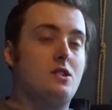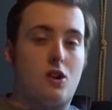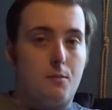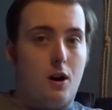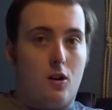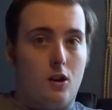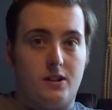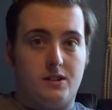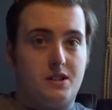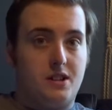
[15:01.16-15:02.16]
Tom
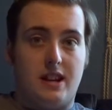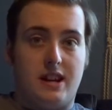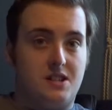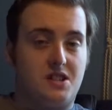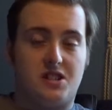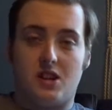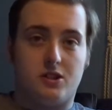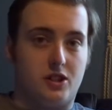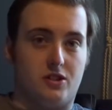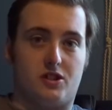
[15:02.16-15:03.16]
Holland is
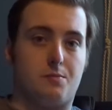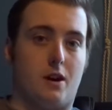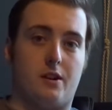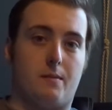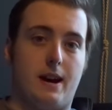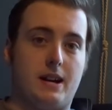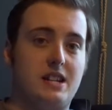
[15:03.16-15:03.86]
such a good Spider-Man.